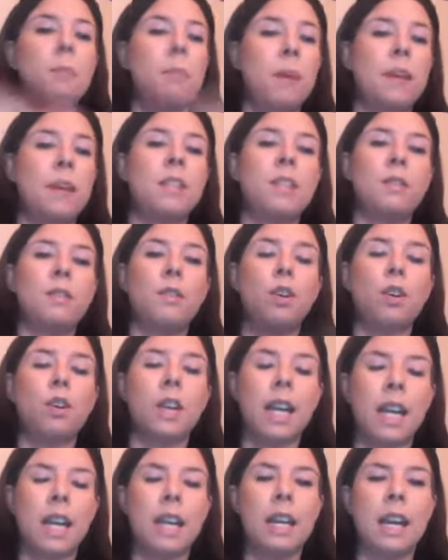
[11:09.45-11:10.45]
best of
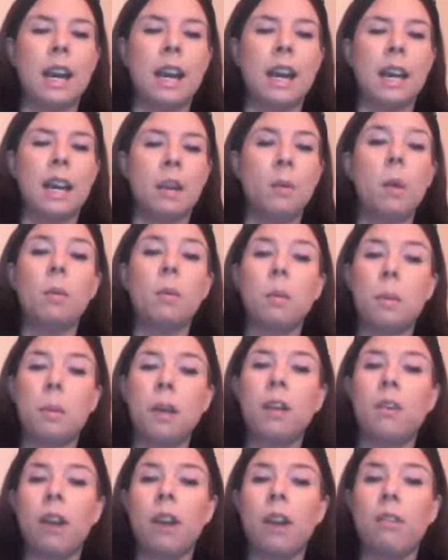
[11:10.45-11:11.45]
luck in uh, in what will
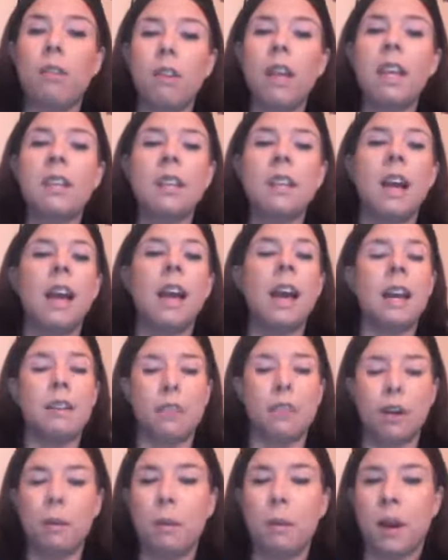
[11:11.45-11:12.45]
be a great read and
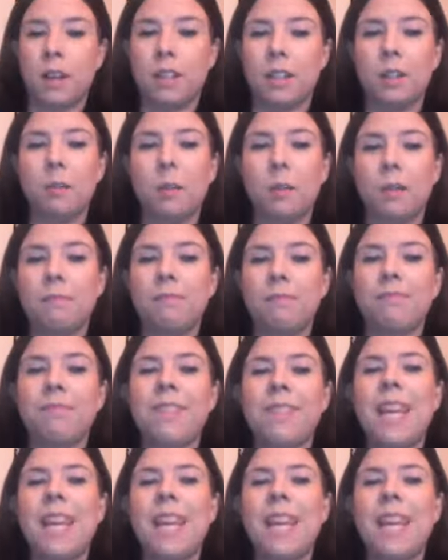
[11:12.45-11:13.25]
a very practical one.